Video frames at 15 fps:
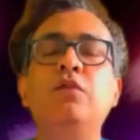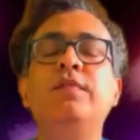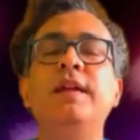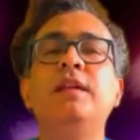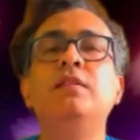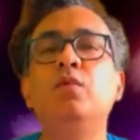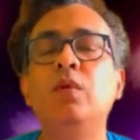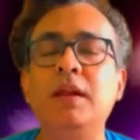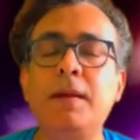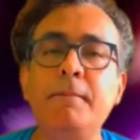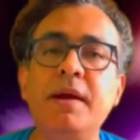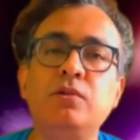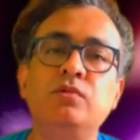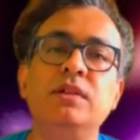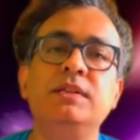friends, welcome
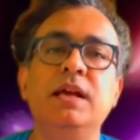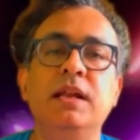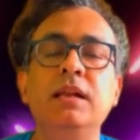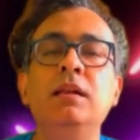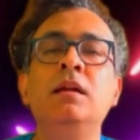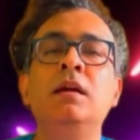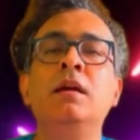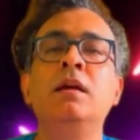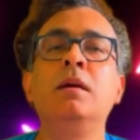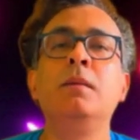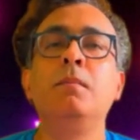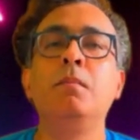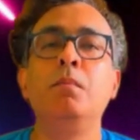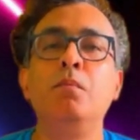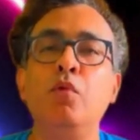back to the channel.
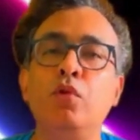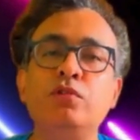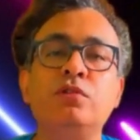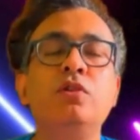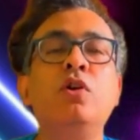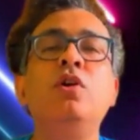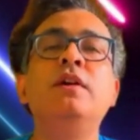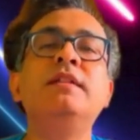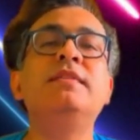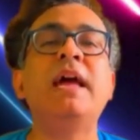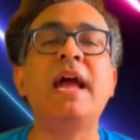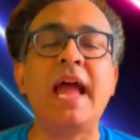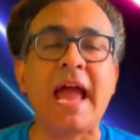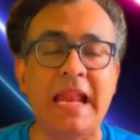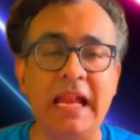Moore's law is
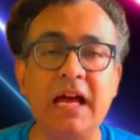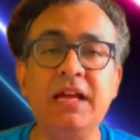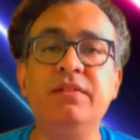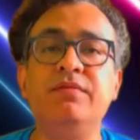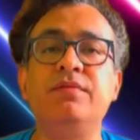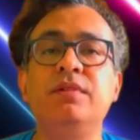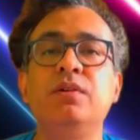alive